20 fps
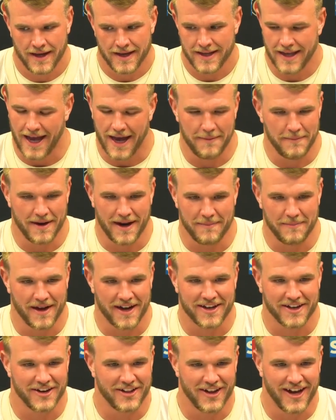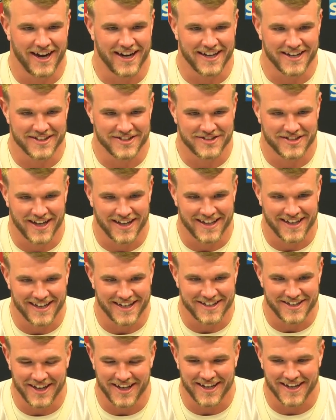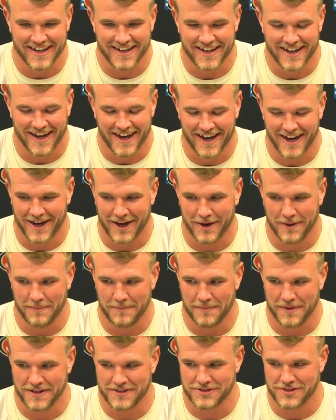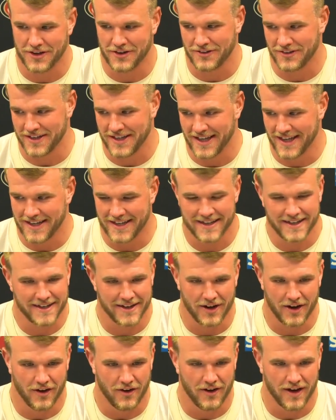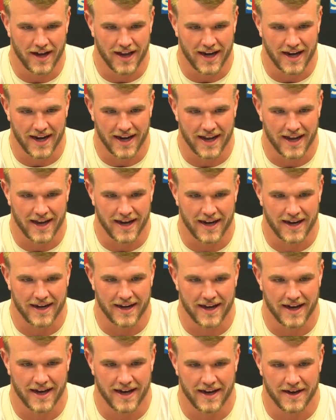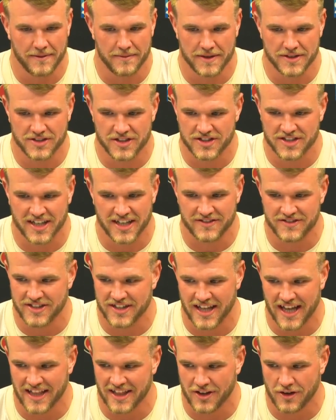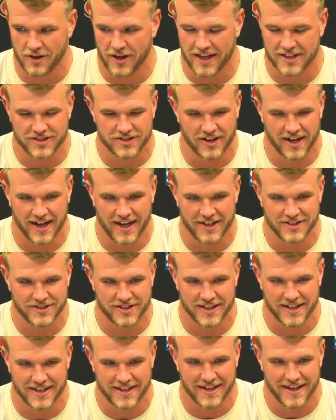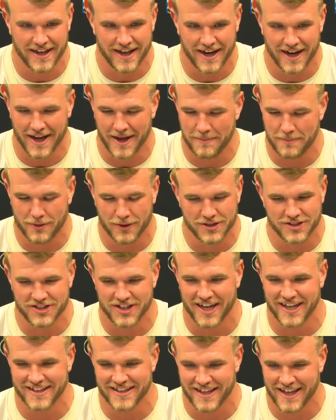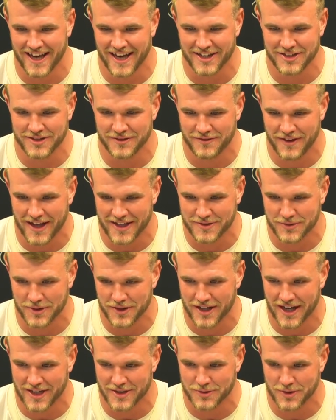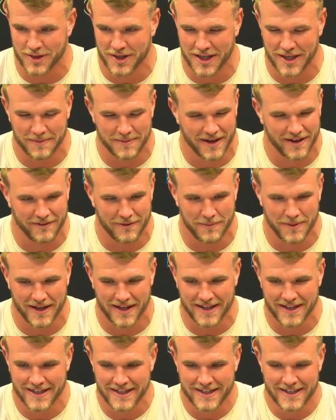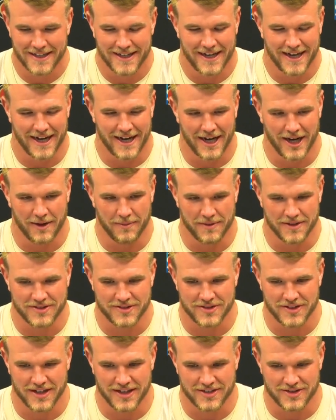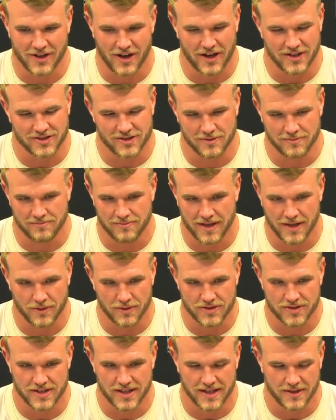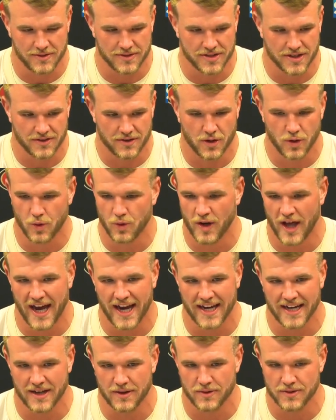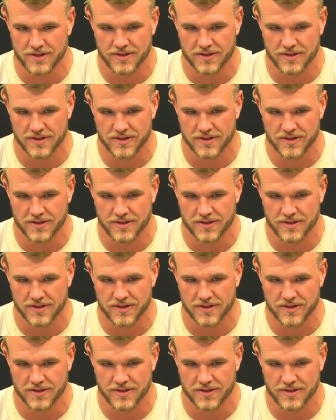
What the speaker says: Yeah, I mean, I'm not going to lie to you and say that it didn't. It certainly did, you know, and it just gives you that little extra edge. And I appreciate the edge if that's what you guys want to keep giving me. It's awesome. It was a cool night.